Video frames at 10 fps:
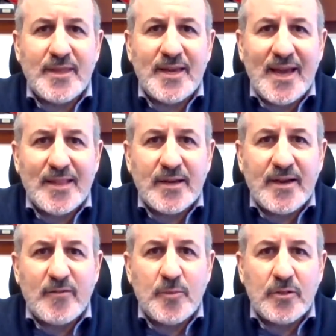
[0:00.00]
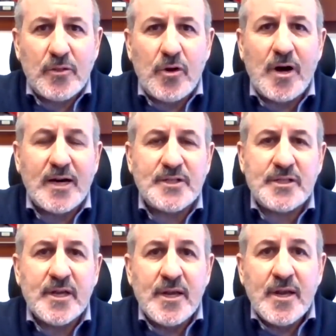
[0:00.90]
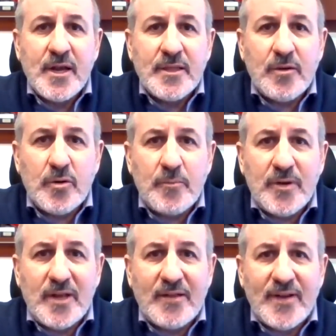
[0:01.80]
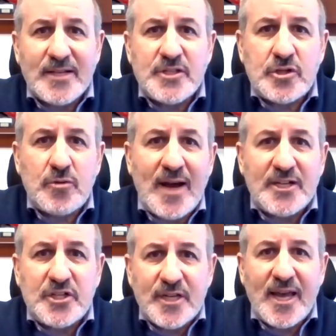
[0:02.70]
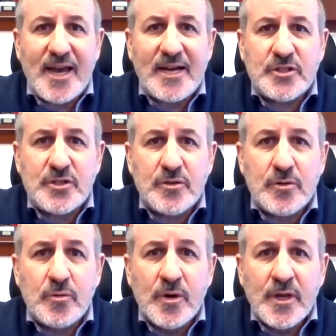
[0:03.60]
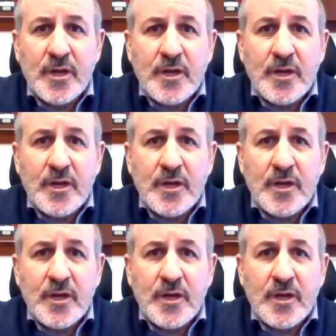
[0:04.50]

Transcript: I think had the government lost, there would have been a lot of head scratching as to